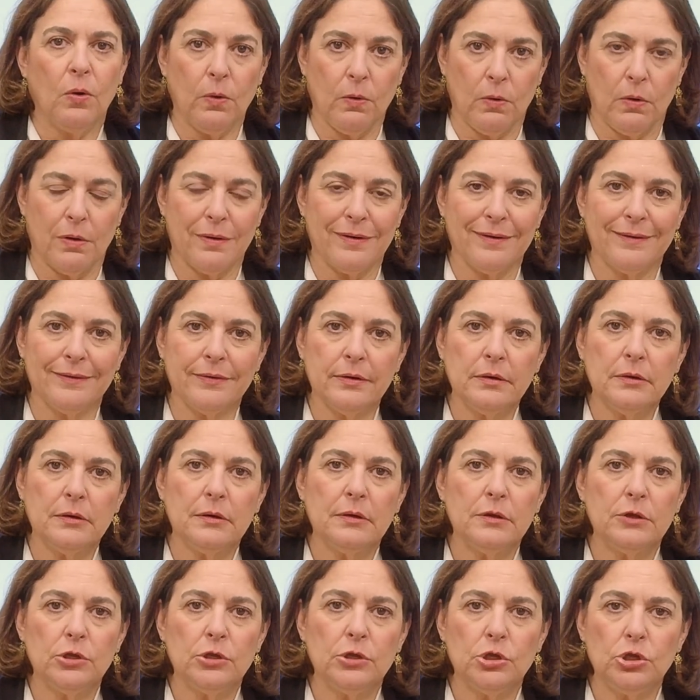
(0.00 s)
or
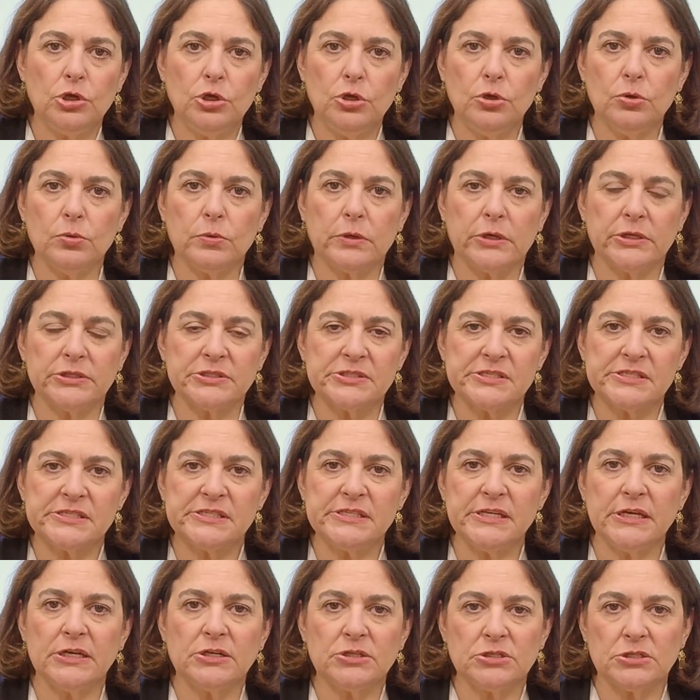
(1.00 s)
you can
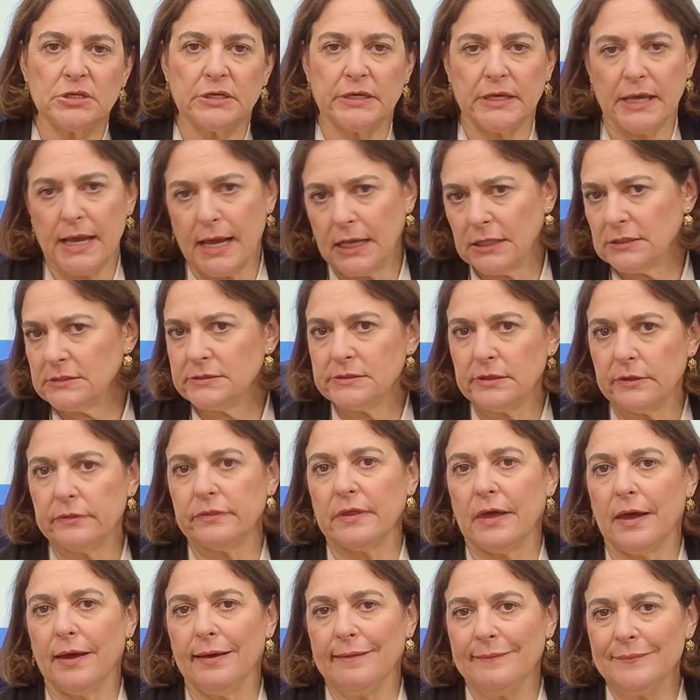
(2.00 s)
seek to cancel
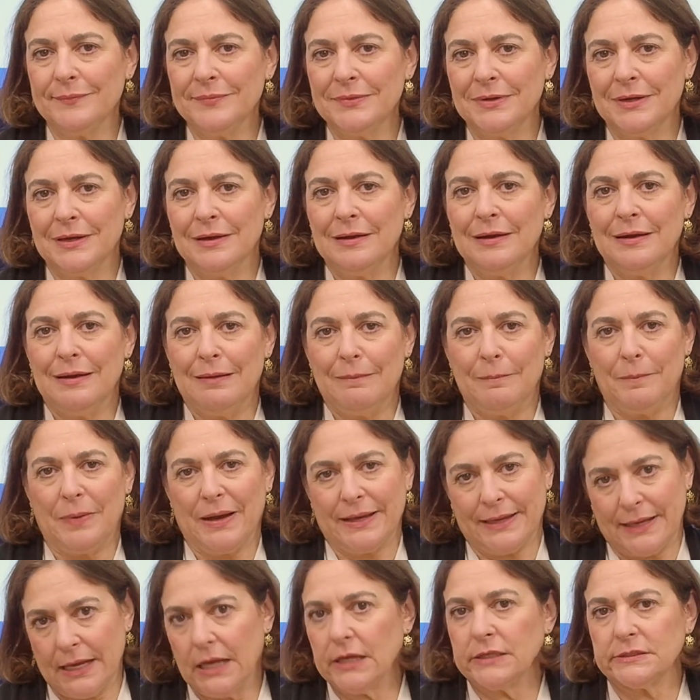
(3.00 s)
them by
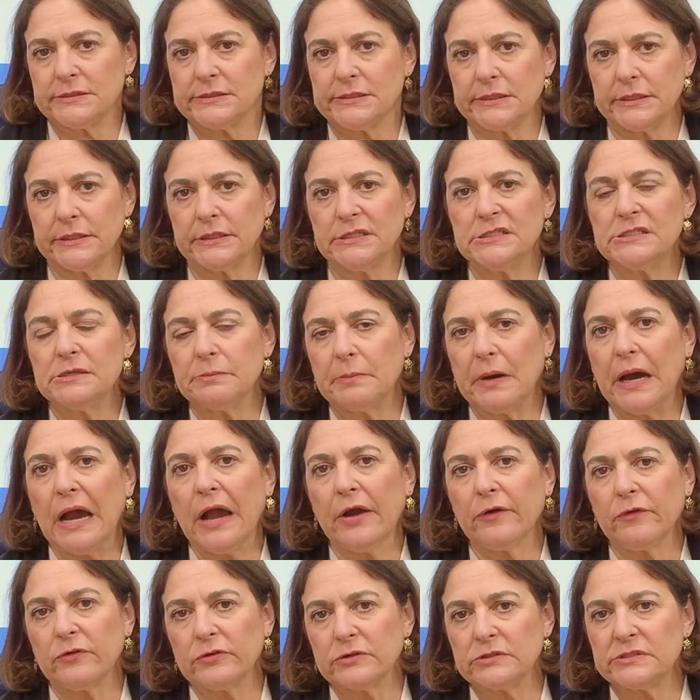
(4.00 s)
canceling
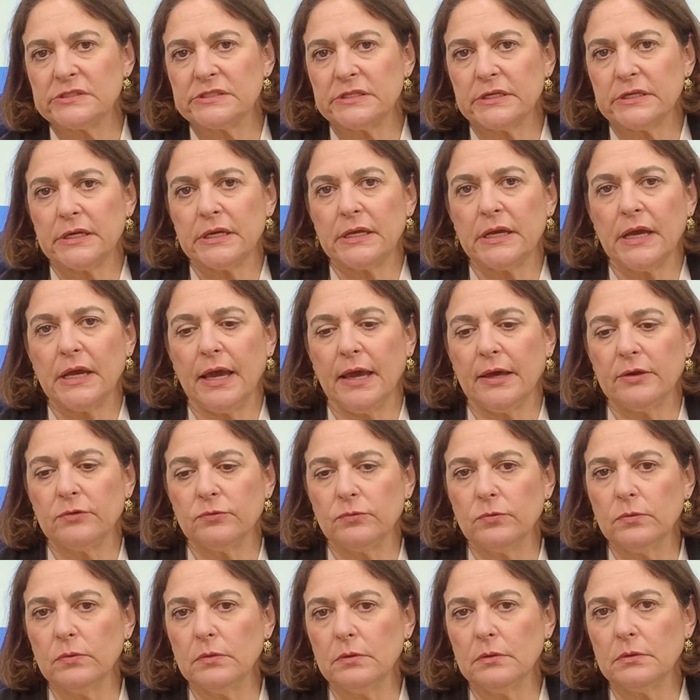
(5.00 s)
democracy
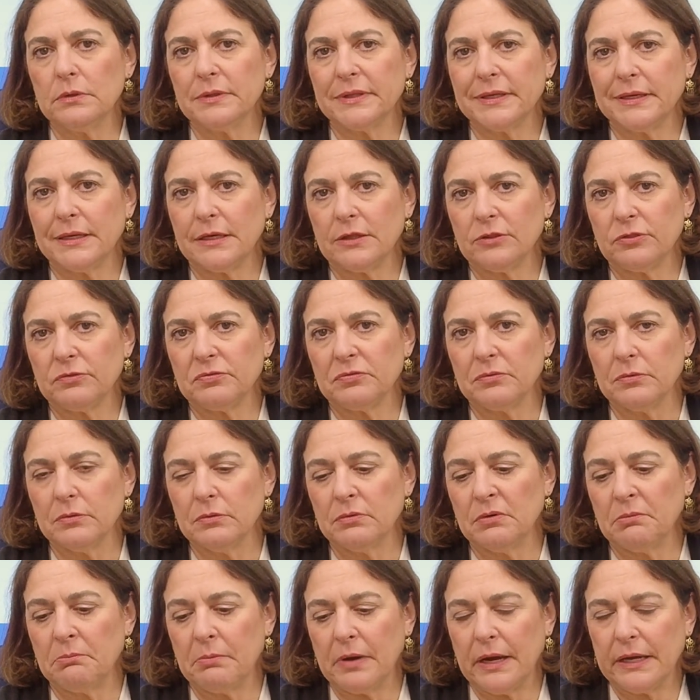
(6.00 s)
and ruling
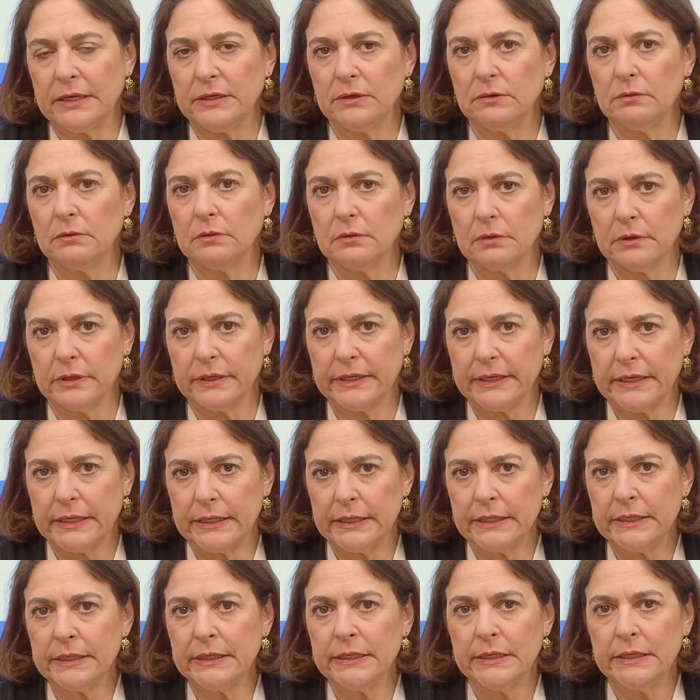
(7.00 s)
through a
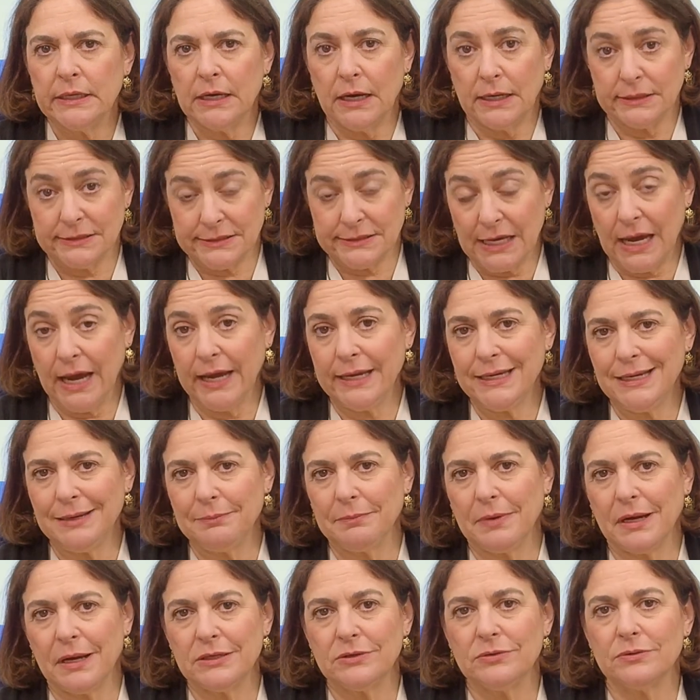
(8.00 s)
minority, a tiny
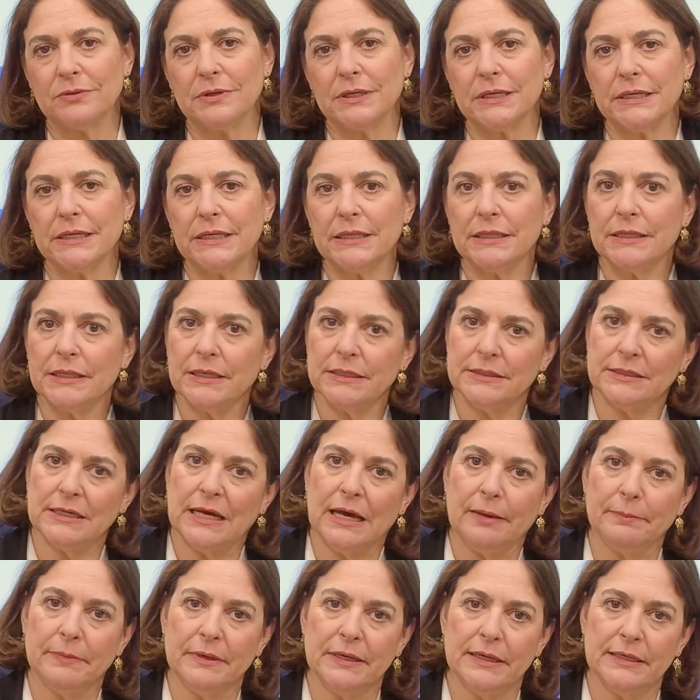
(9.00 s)
minority that
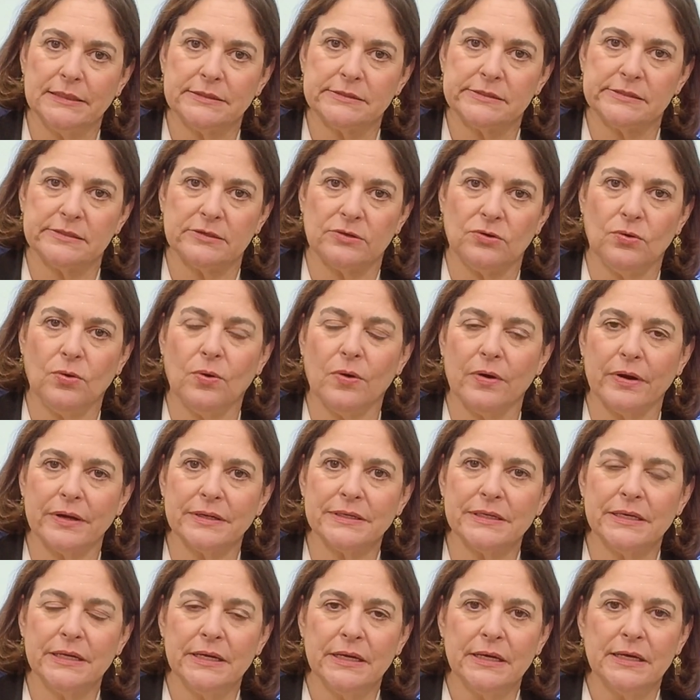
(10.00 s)
dominates the
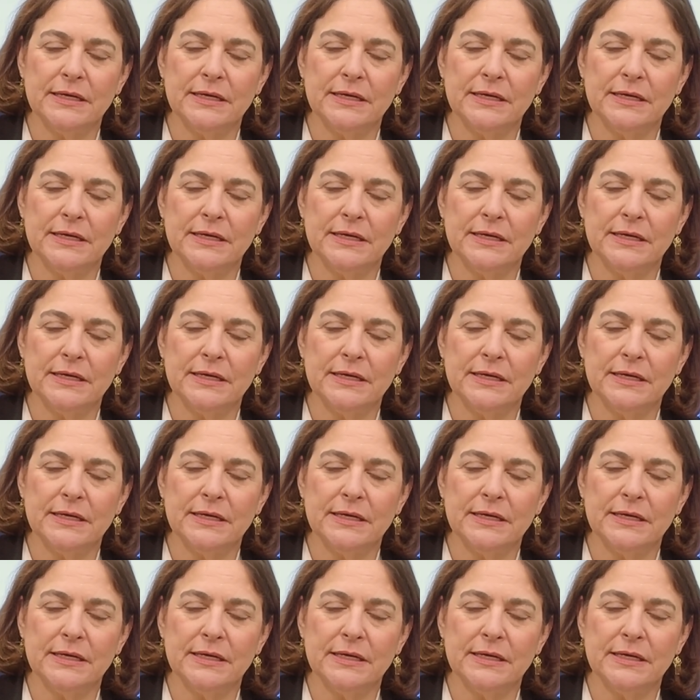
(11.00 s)
court.